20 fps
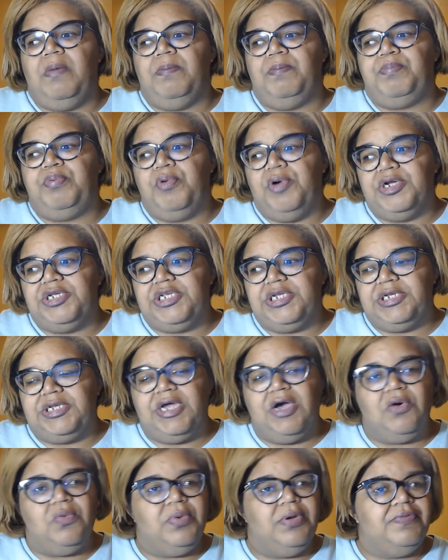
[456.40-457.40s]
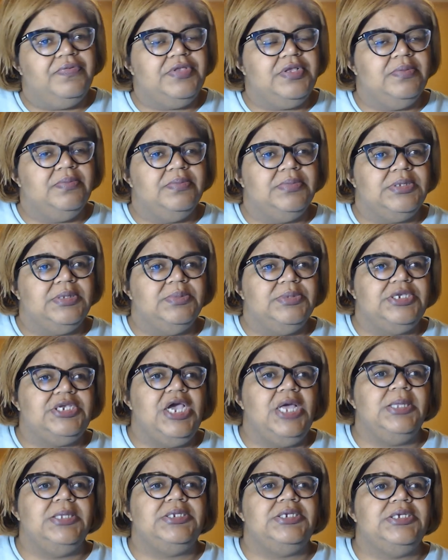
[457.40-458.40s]
Portia dealt with some
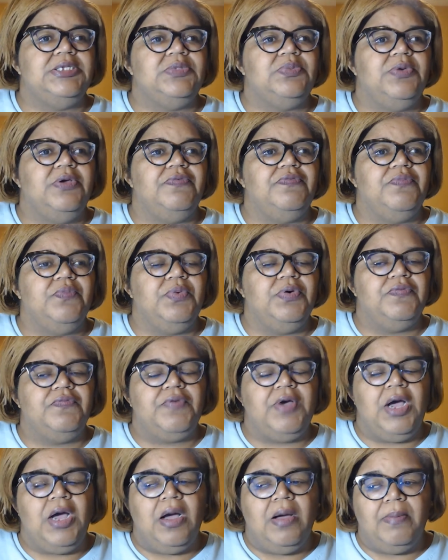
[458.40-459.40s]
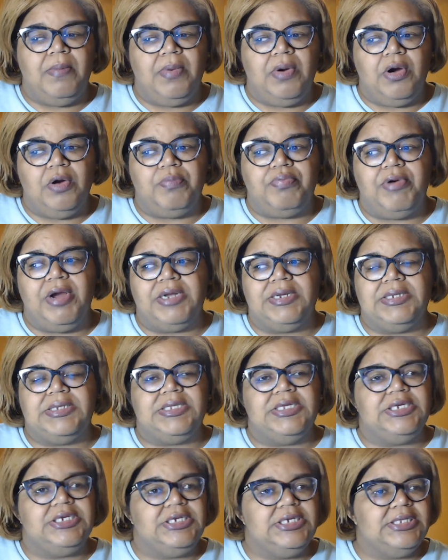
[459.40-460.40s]
challenges with her
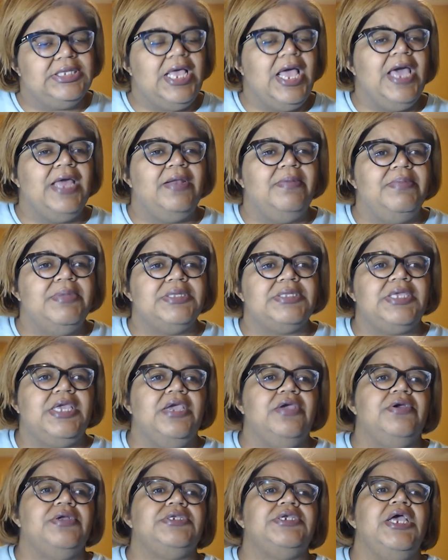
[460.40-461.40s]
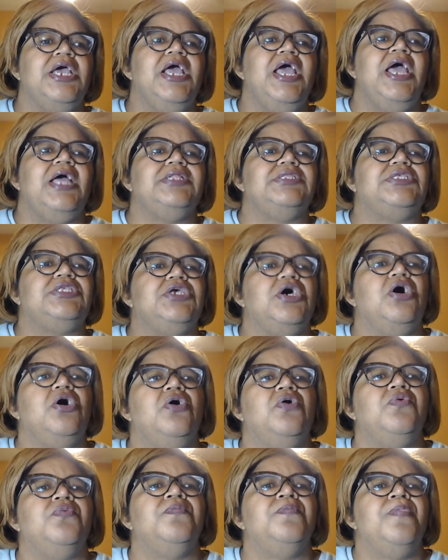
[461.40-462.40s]
pregnancy. She's had a miscarriage. And
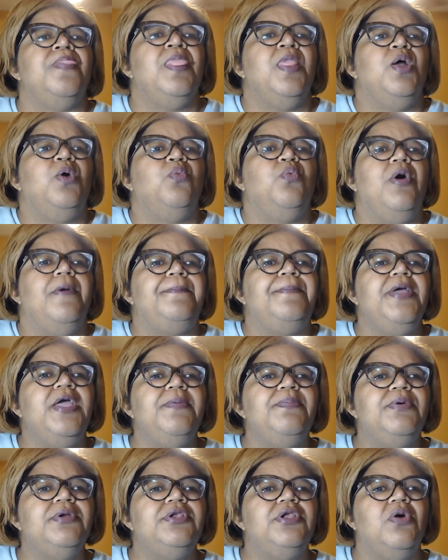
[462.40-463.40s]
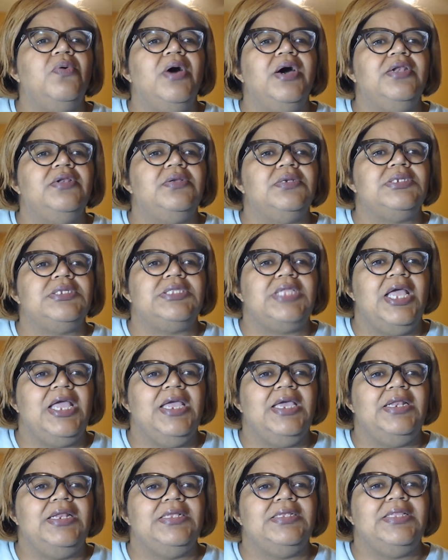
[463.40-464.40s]
so what people don't
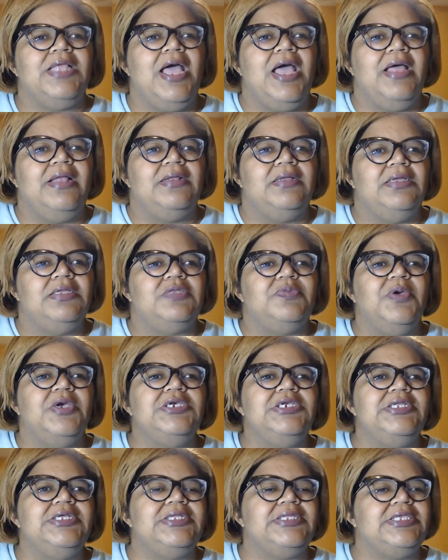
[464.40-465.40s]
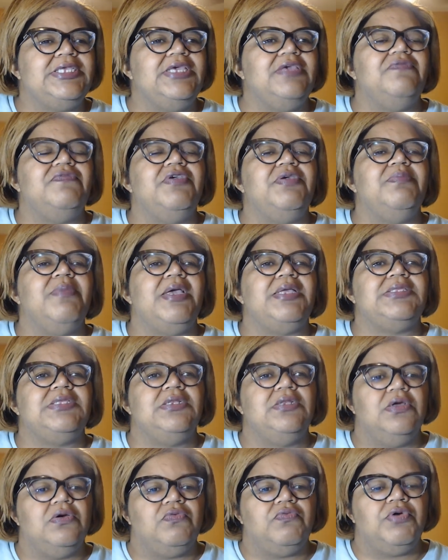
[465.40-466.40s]
understand is that, especially TV makes it
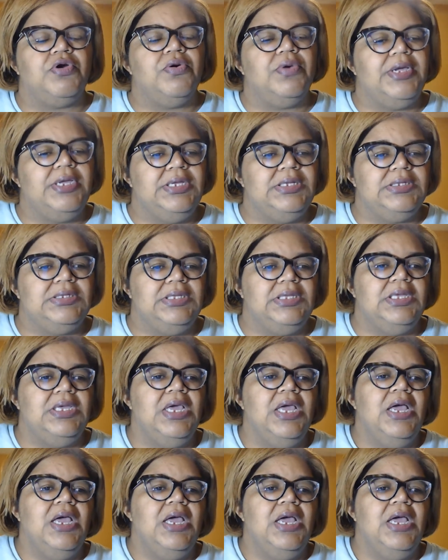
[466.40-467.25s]
look real easy.